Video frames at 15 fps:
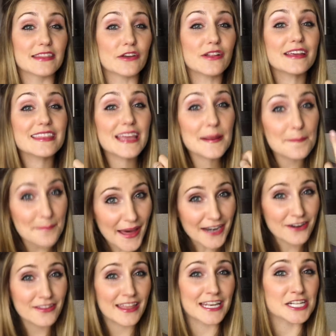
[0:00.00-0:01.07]
The only thing
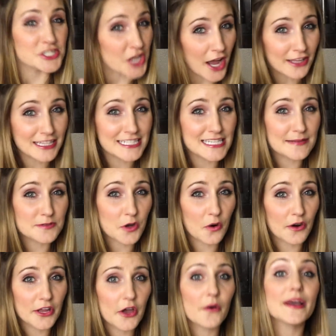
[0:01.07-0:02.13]
better than a chocolate dipped
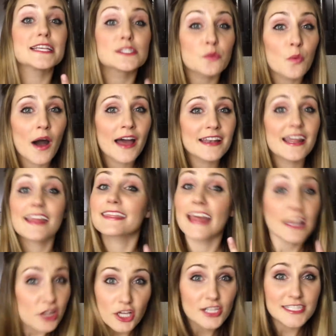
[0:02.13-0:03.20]
Oreo is one
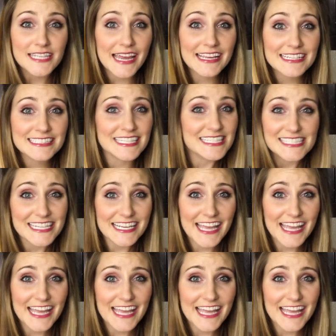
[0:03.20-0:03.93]
that looks like a Disney